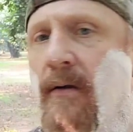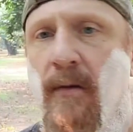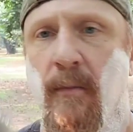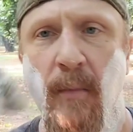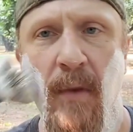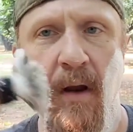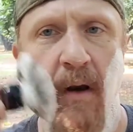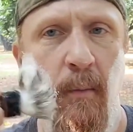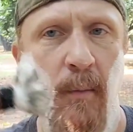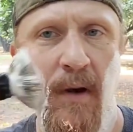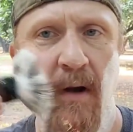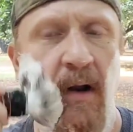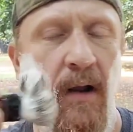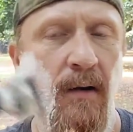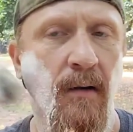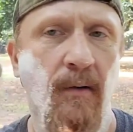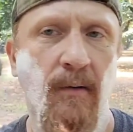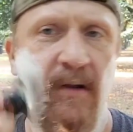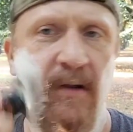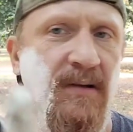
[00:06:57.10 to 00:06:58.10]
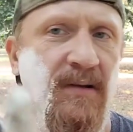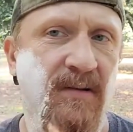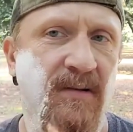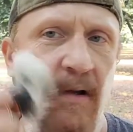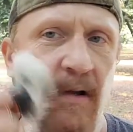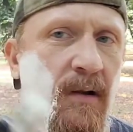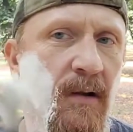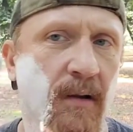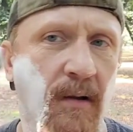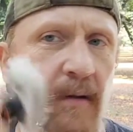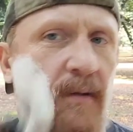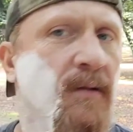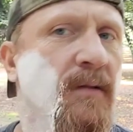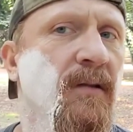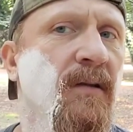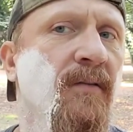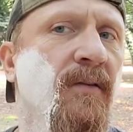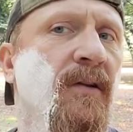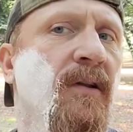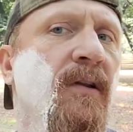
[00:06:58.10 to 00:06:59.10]
may or may not know this,
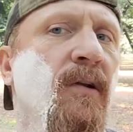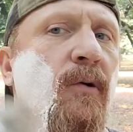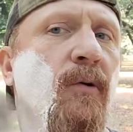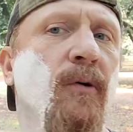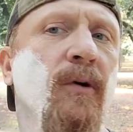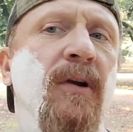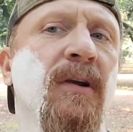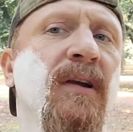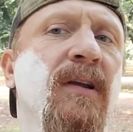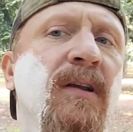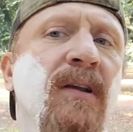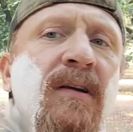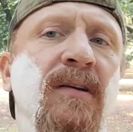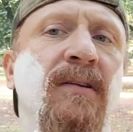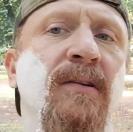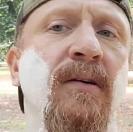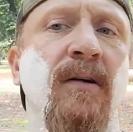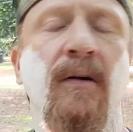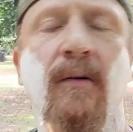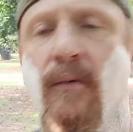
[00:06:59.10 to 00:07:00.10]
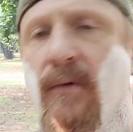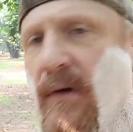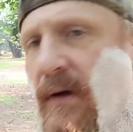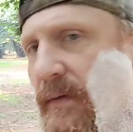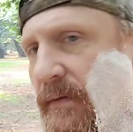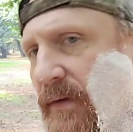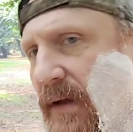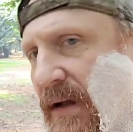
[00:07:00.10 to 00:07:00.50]
living in Oregon, we have